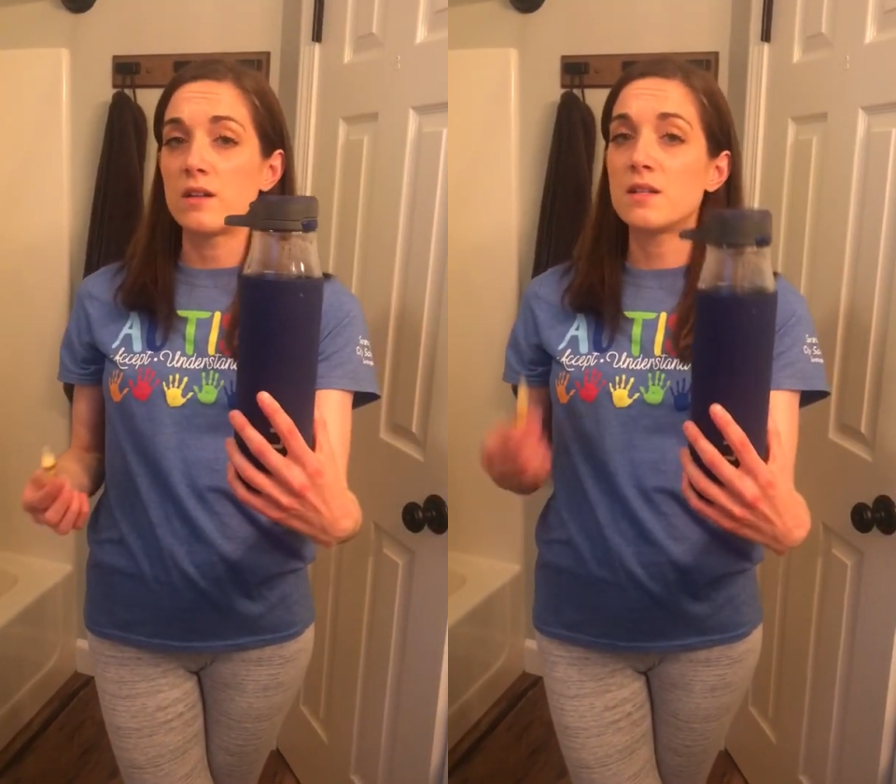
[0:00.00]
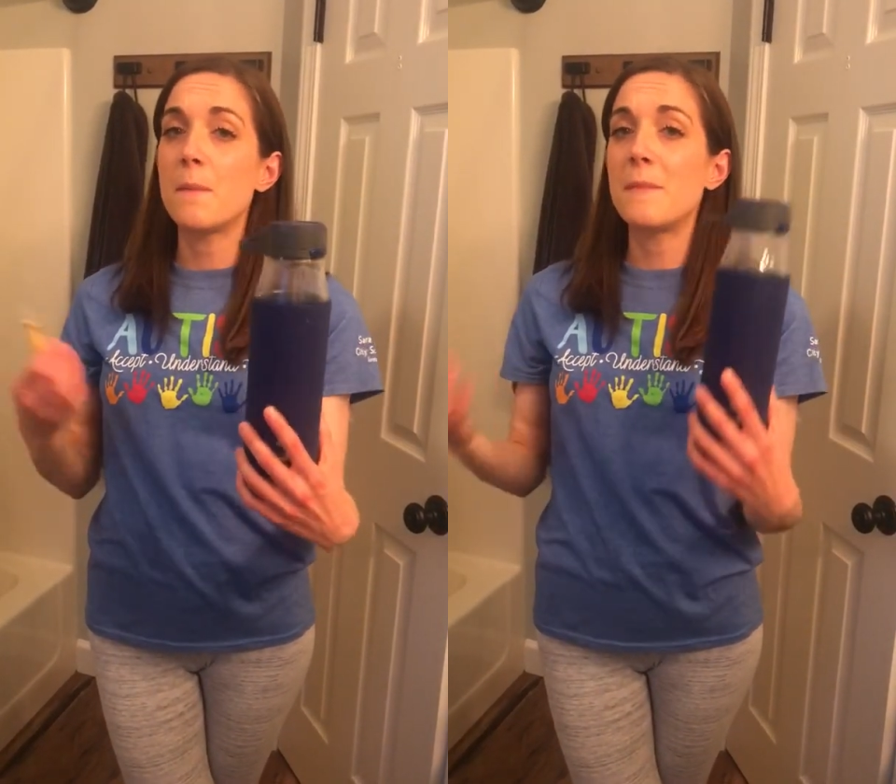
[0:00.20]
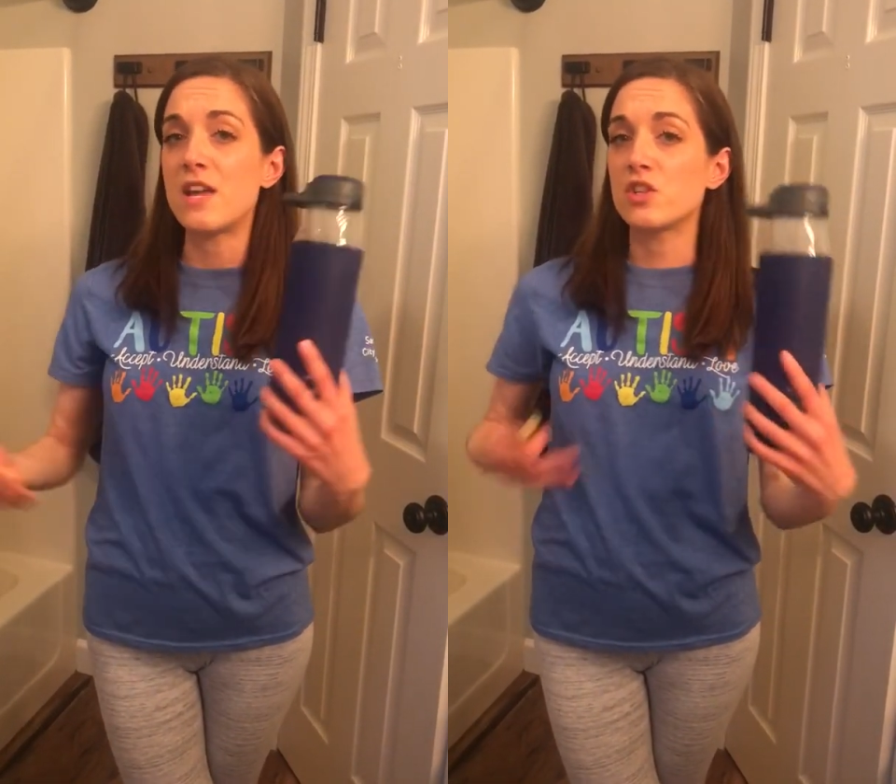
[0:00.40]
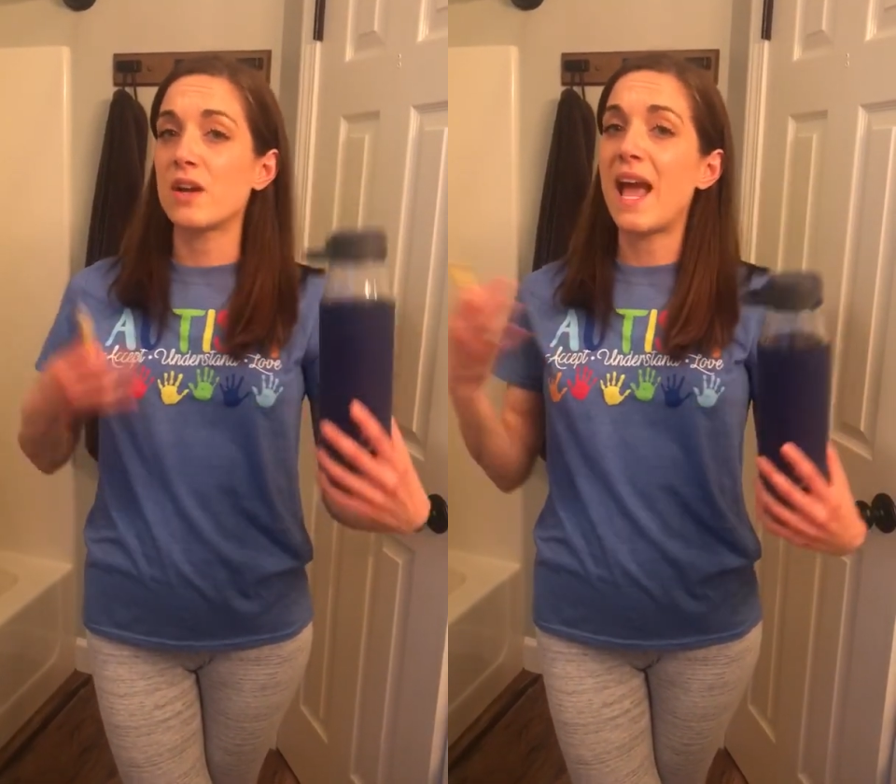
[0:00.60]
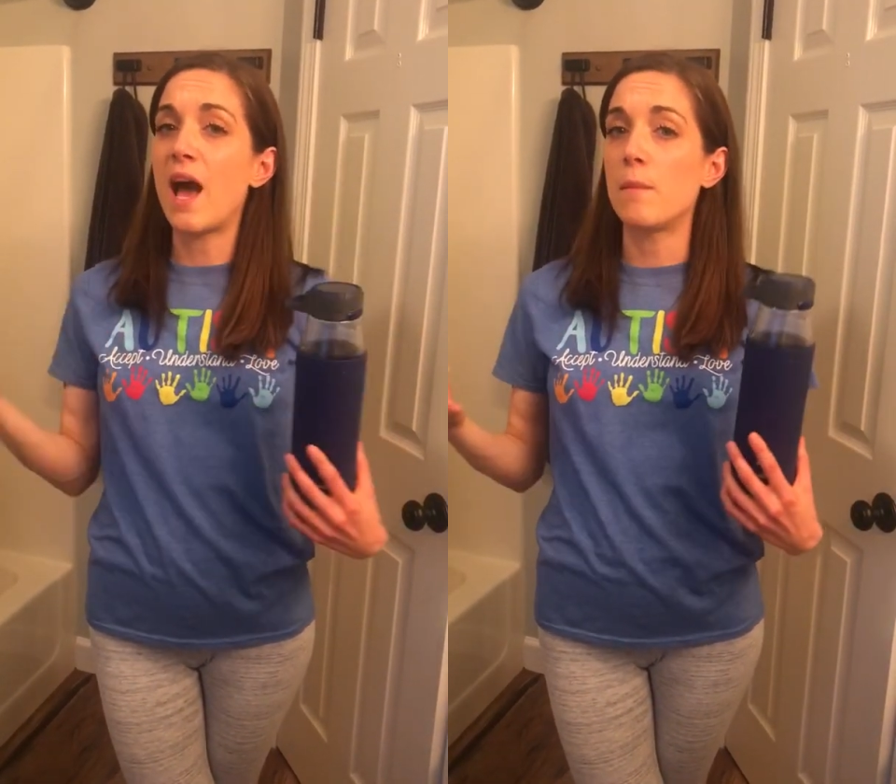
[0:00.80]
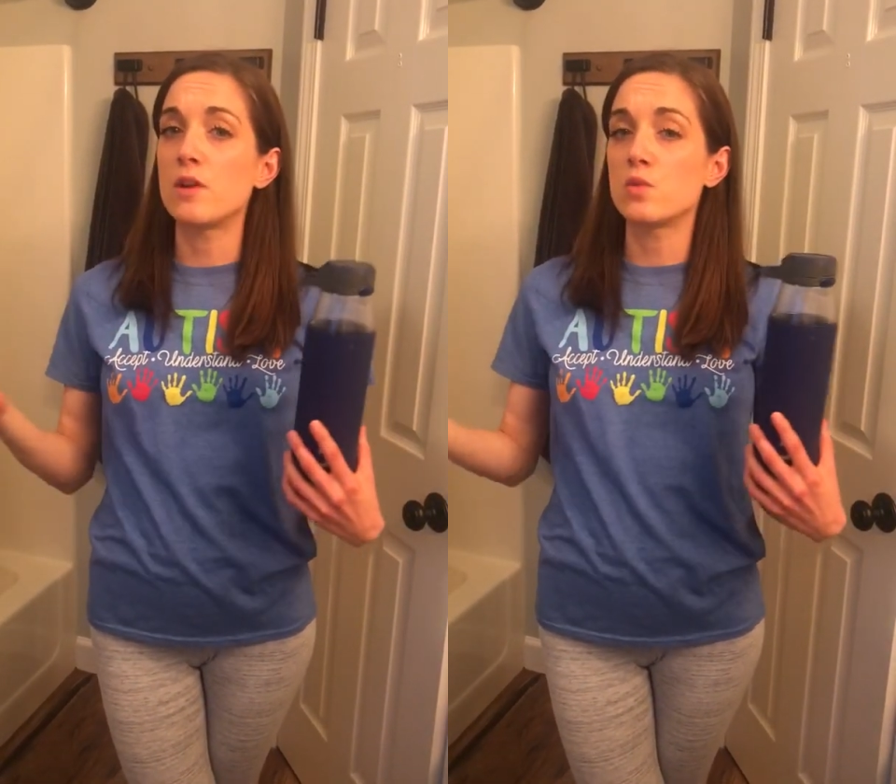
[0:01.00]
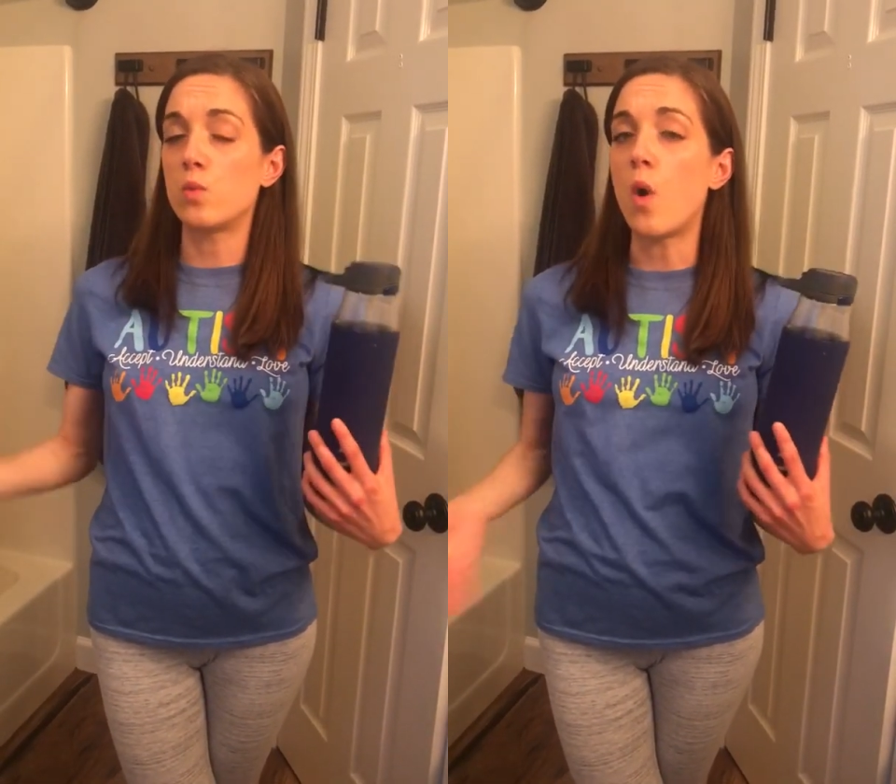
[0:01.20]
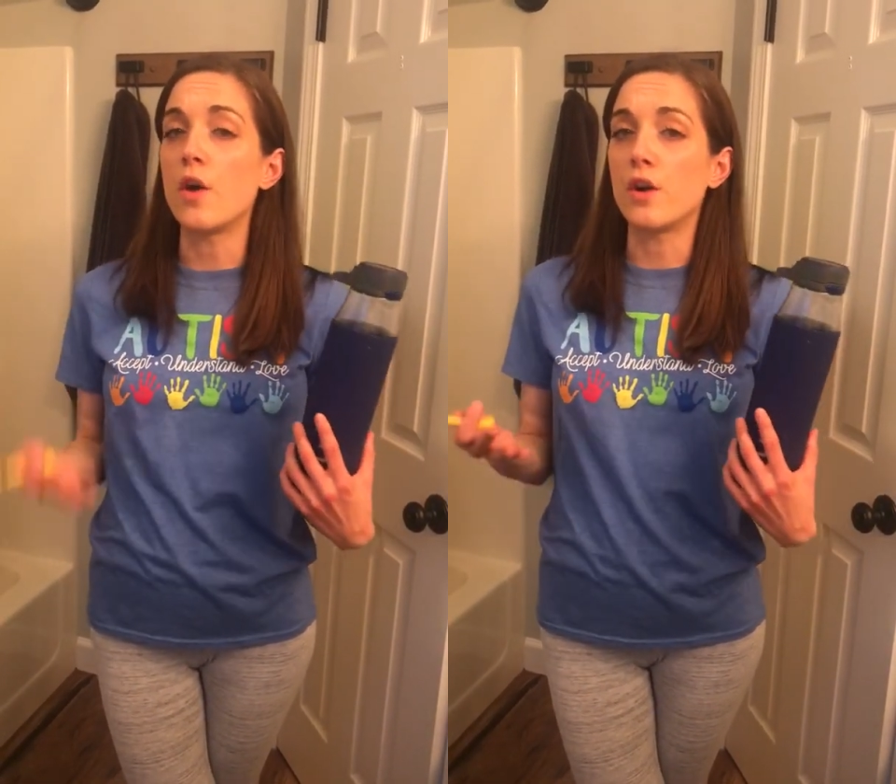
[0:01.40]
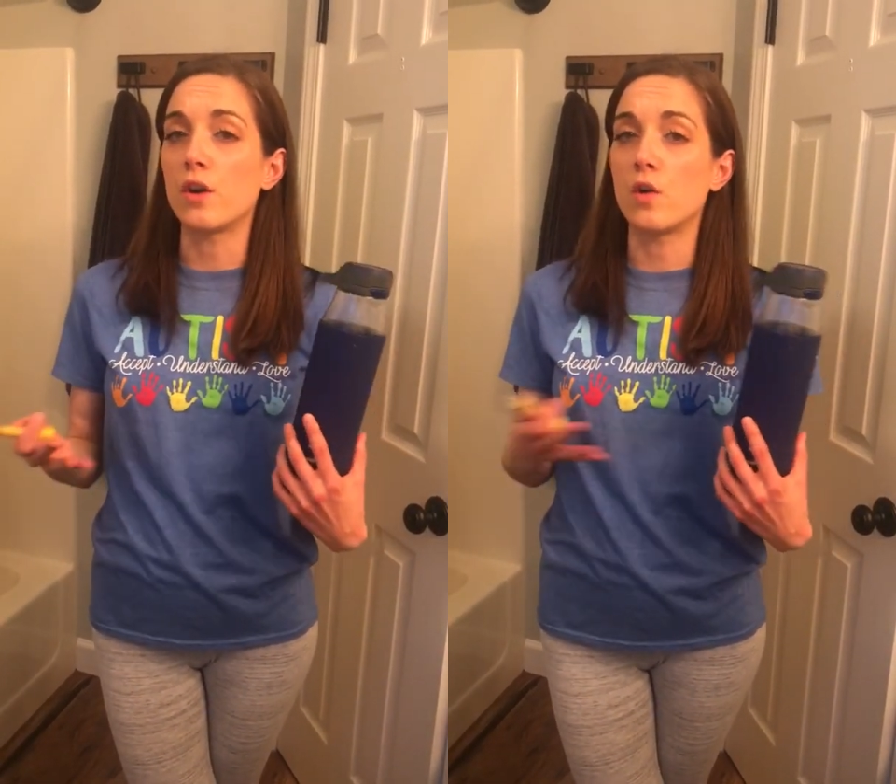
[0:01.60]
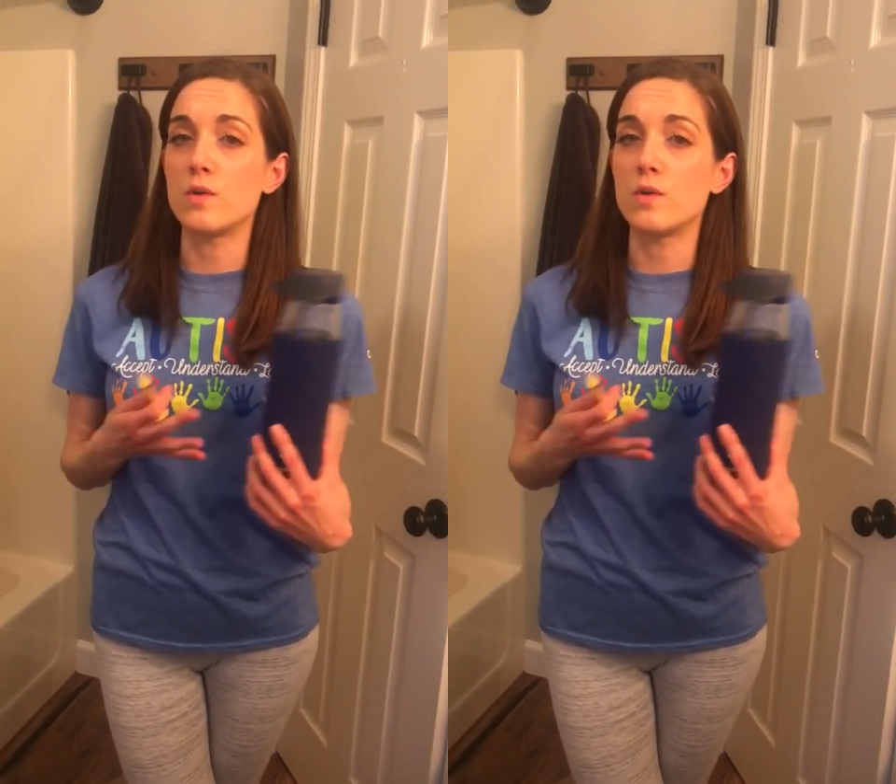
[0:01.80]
to measure how much water